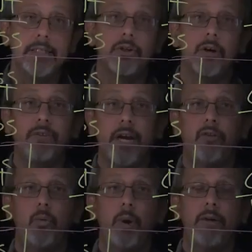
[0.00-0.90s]
is our
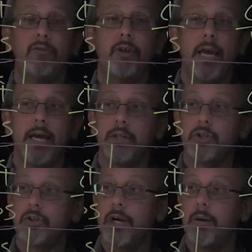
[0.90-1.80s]
fancy way of saying a
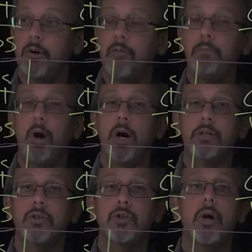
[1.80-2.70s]
certain number of
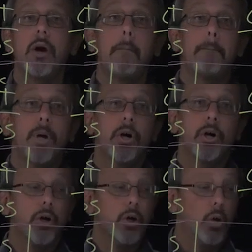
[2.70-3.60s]
parts per